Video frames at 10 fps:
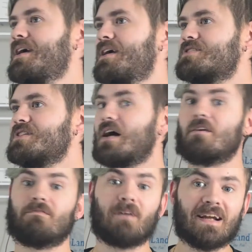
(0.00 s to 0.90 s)
It's not a
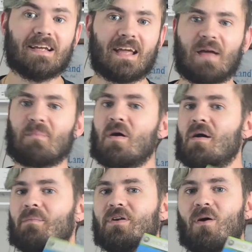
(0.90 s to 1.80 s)
fighting game.
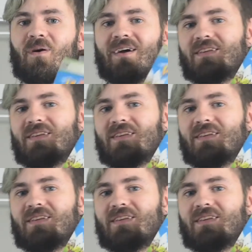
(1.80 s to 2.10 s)
But no,